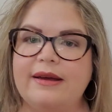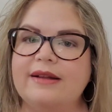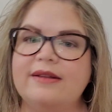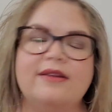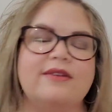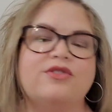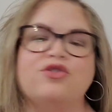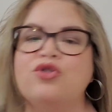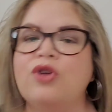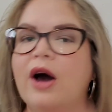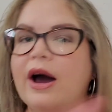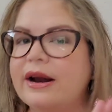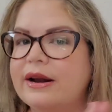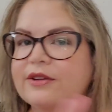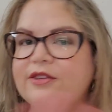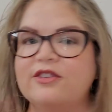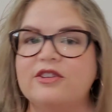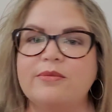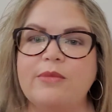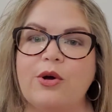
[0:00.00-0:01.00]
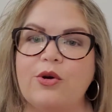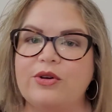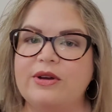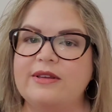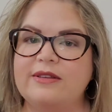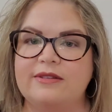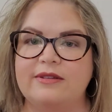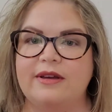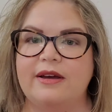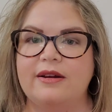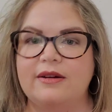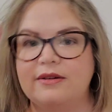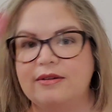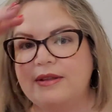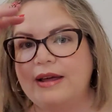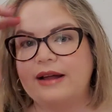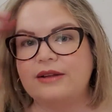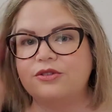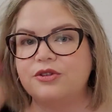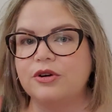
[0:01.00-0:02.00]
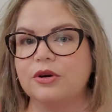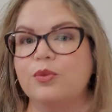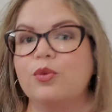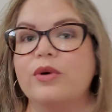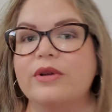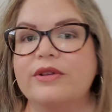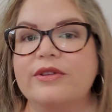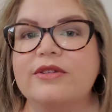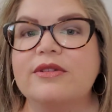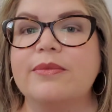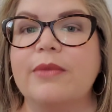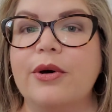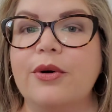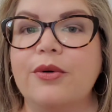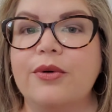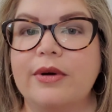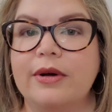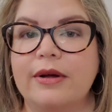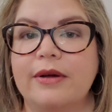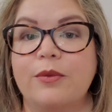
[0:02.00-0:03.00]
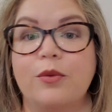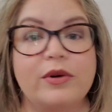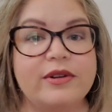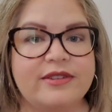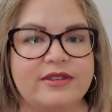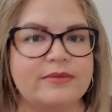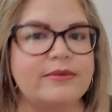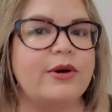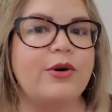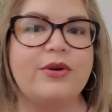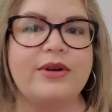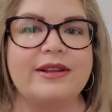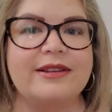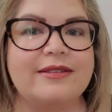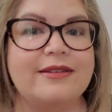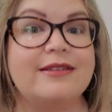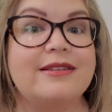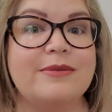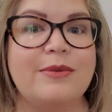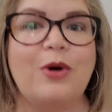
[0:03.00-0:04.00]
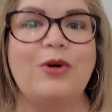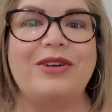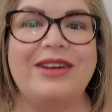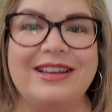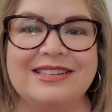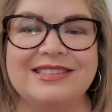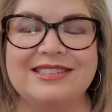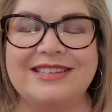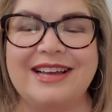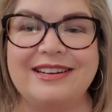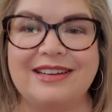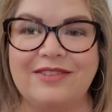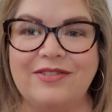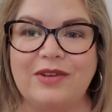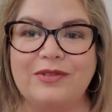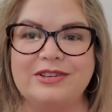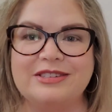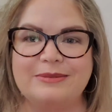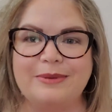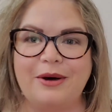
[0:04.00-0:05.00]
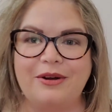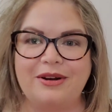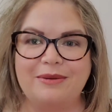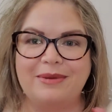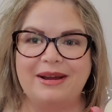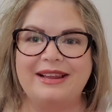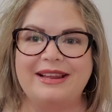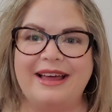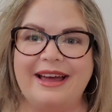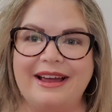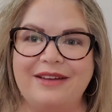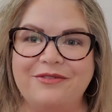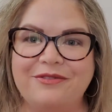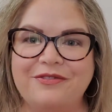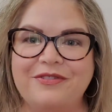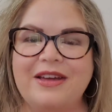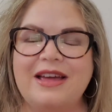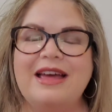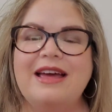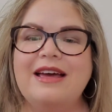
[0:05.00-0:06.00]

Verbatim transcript: It is not a smoky scent. That's her wood smoke. Wood smoke is the smokiest scent I've ever smelled in my life.